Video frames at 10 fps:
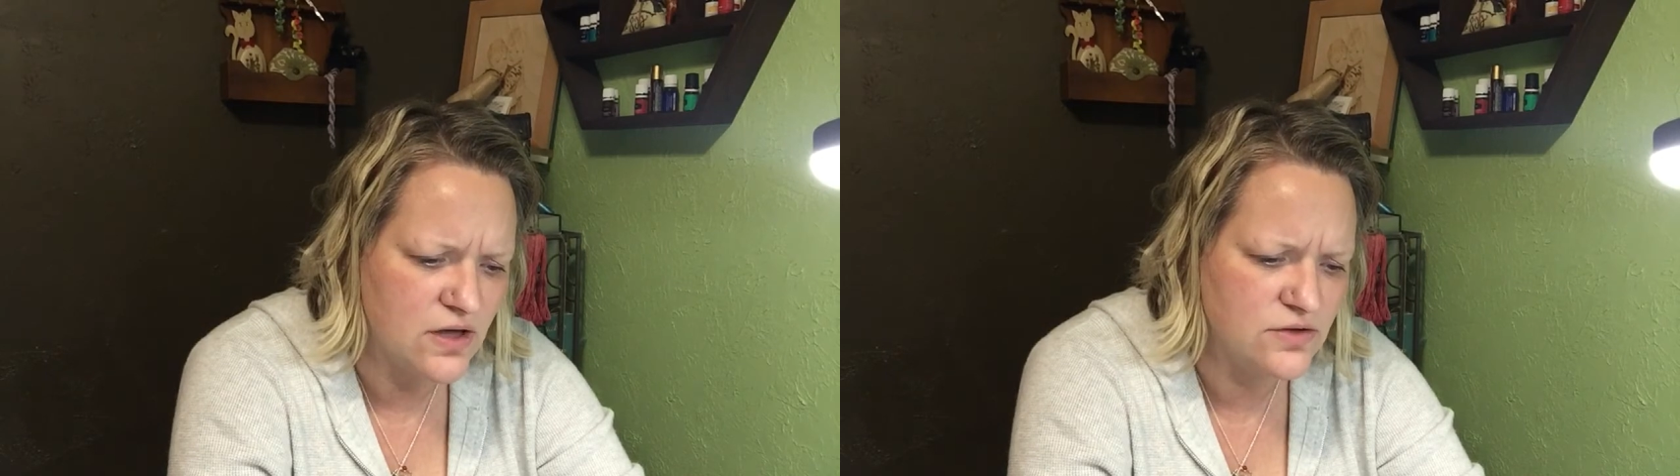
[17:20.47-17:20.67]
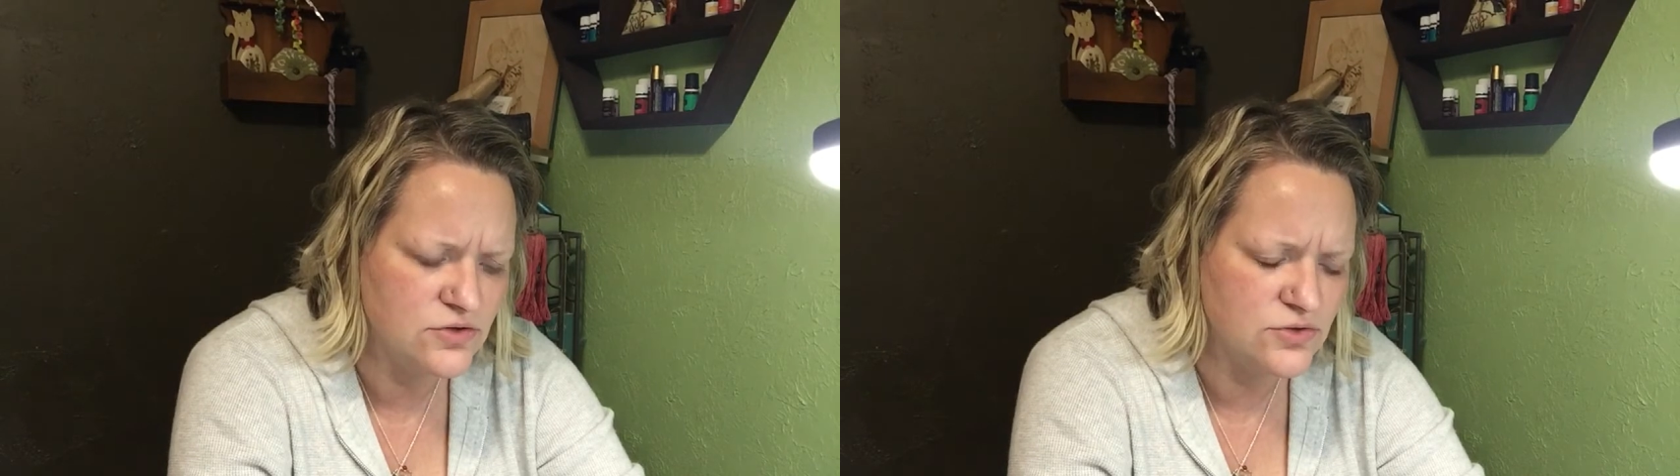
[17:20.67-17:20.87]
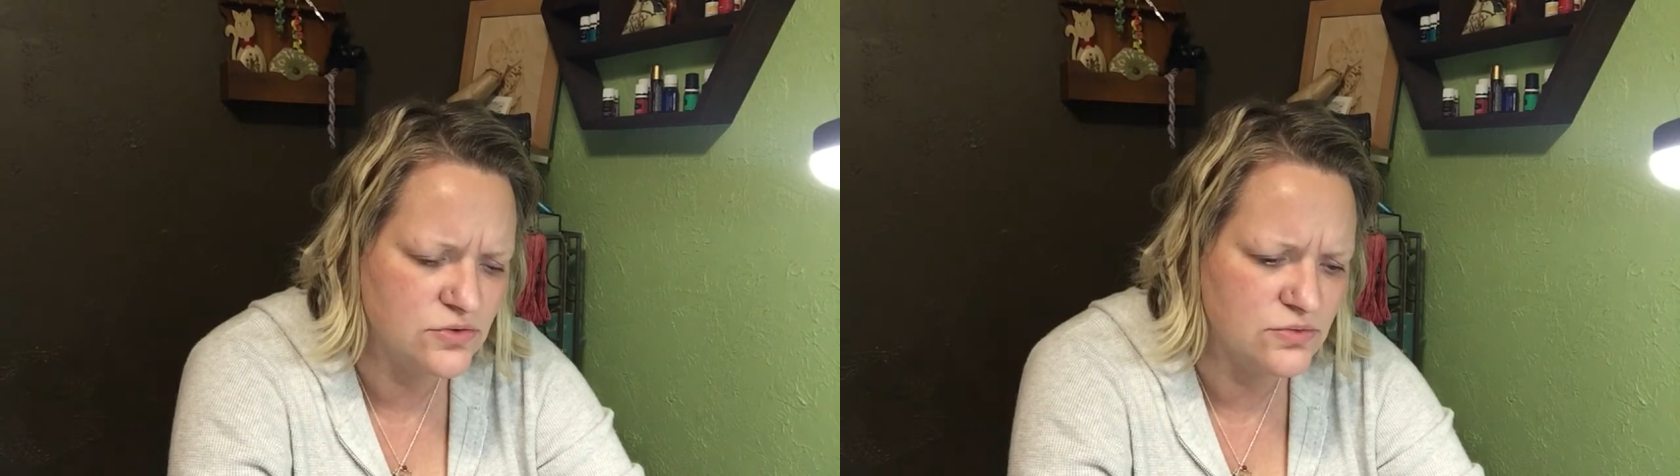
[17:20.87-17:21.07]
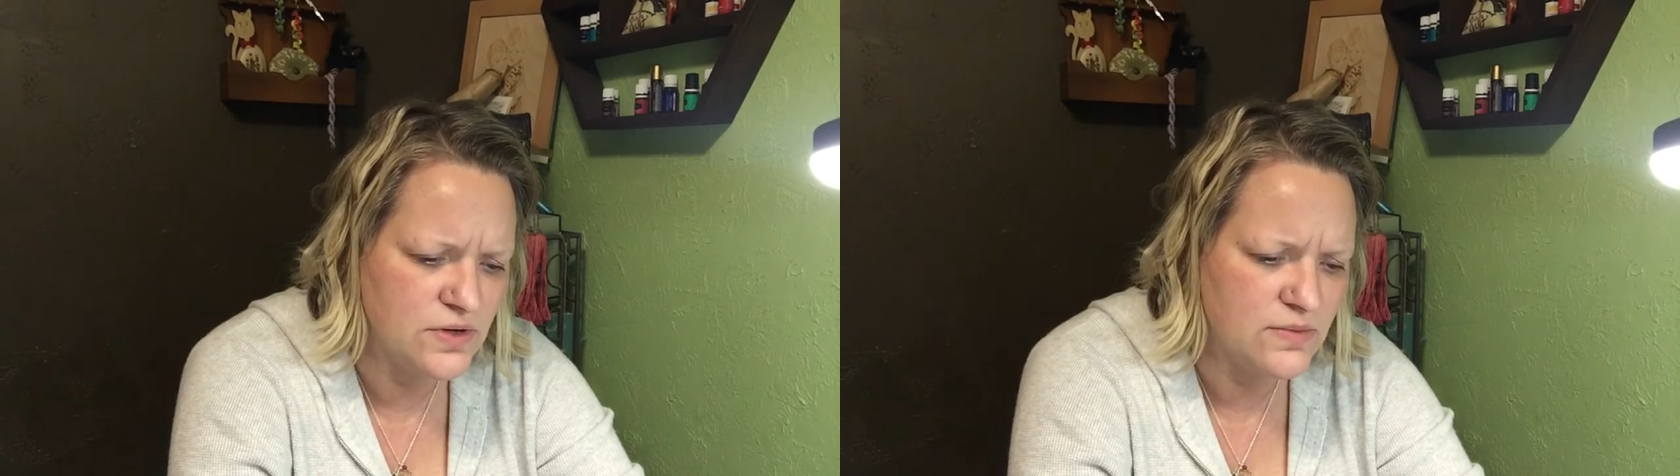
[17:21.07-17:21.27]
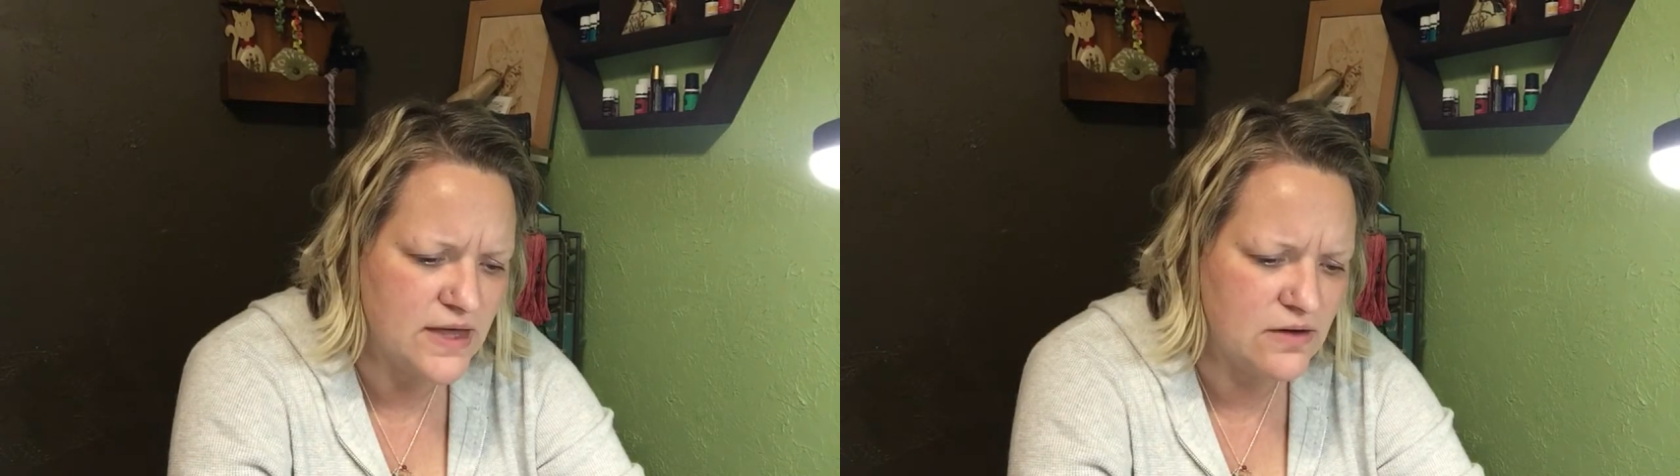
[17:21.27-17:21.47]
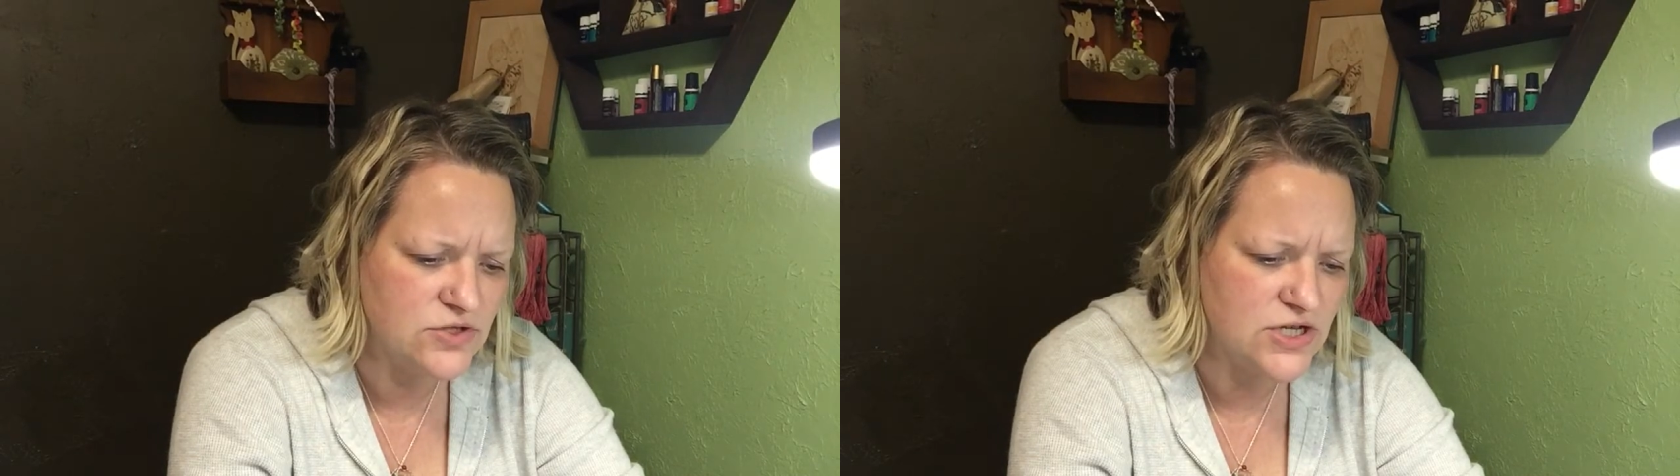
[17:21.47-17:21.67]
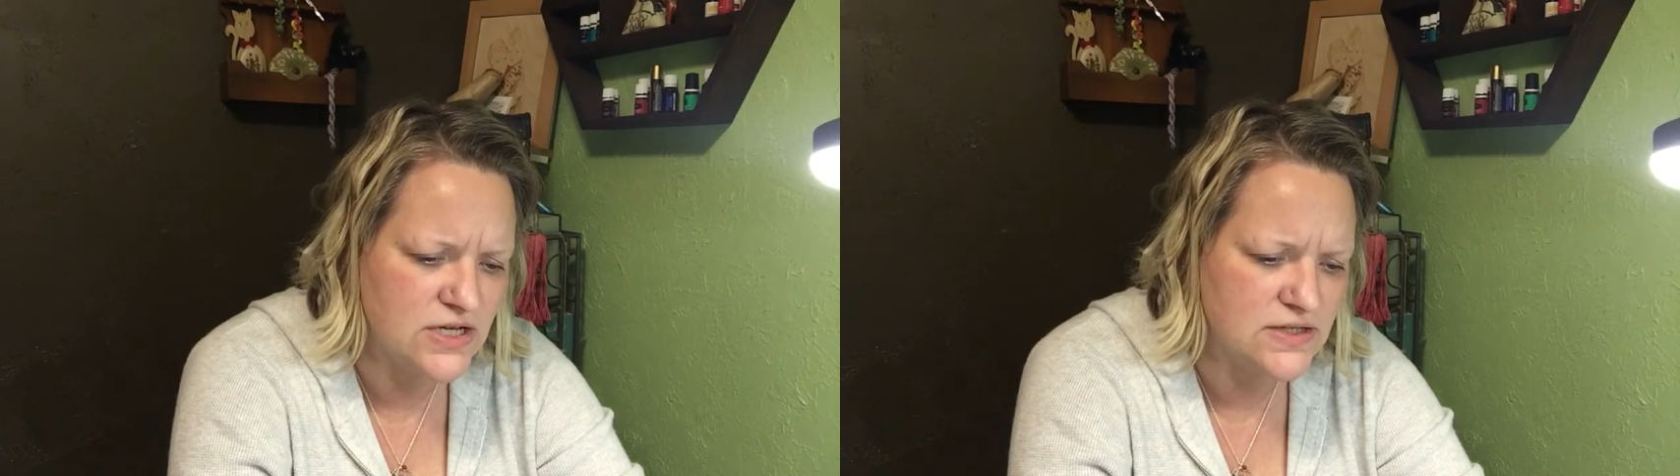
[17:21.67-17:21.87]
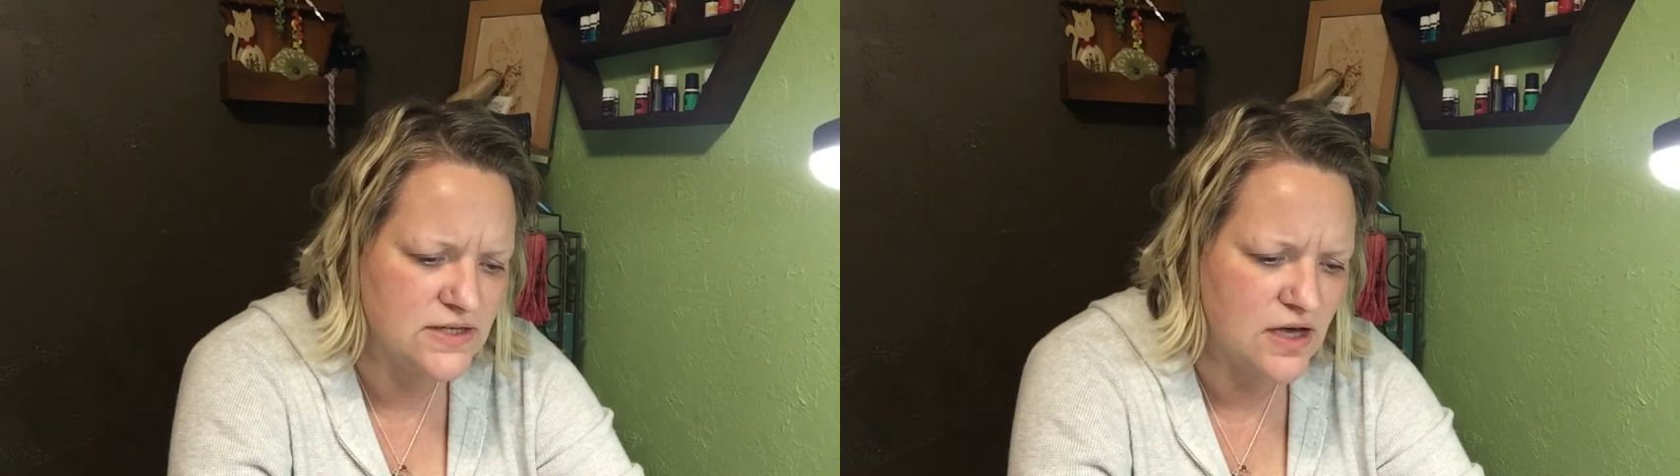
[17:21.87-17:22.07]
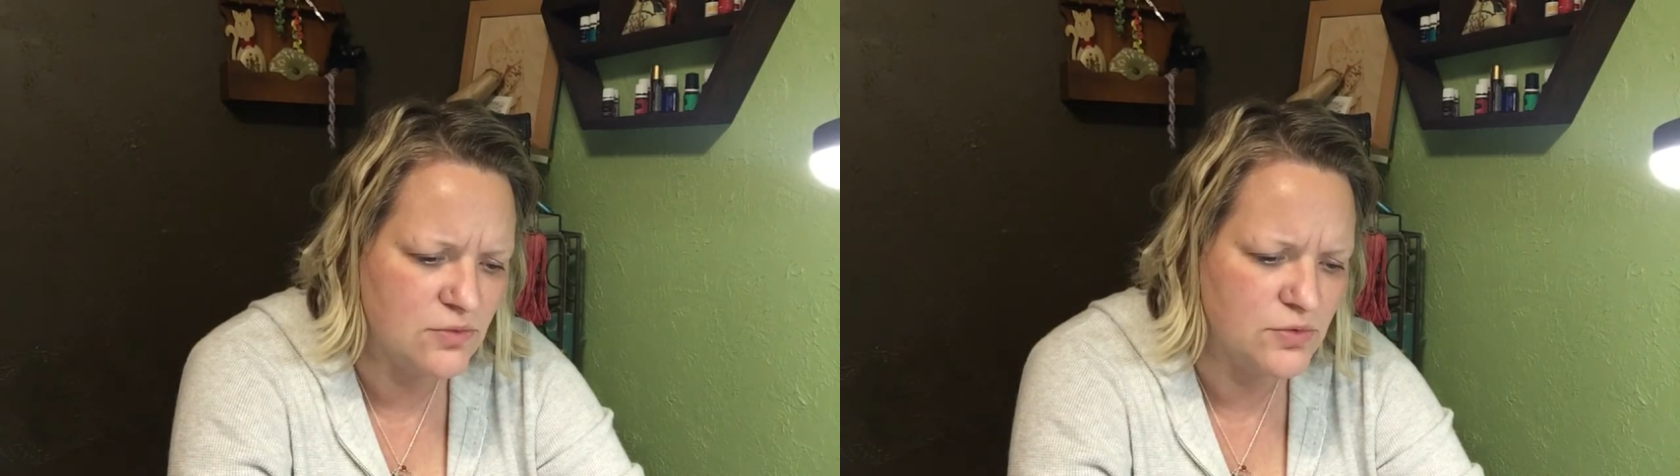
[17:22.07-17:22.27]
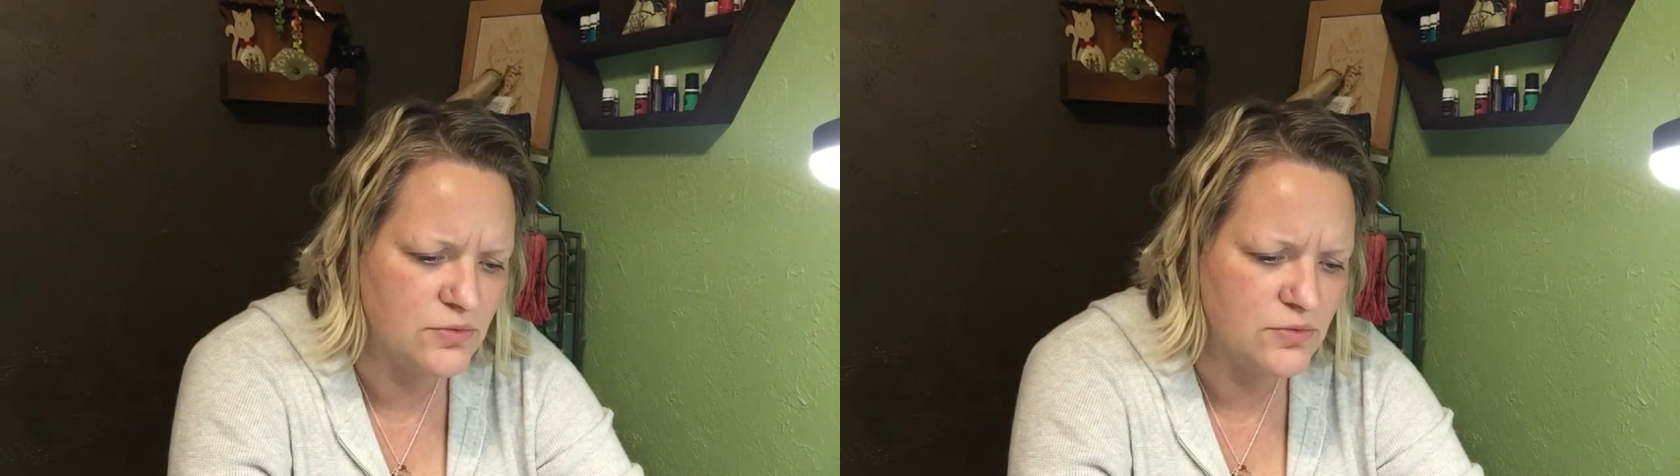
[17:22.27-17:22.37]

other jewelry without chains to help